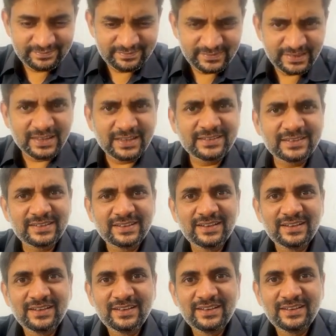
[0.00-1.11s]
Does it
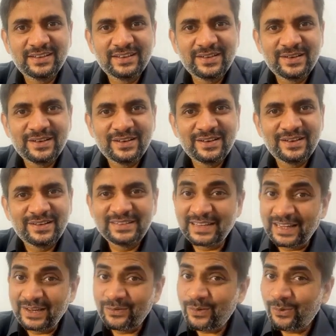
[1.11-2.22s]

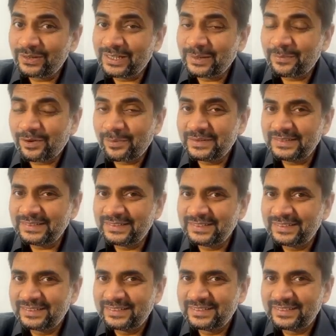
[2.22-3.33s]
deliver what it promised?
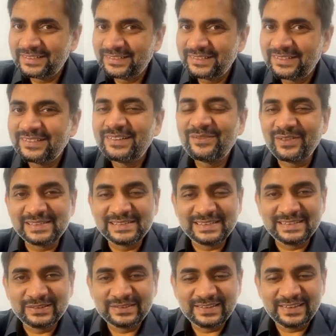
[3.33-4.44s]
We'll
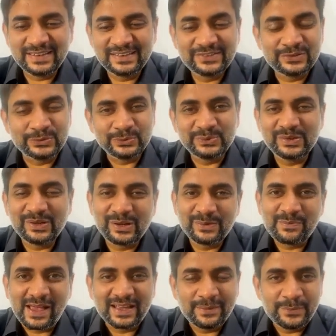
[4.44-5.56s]
see it soon on
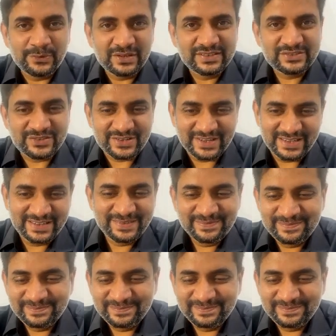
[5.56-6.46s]
my computer screen.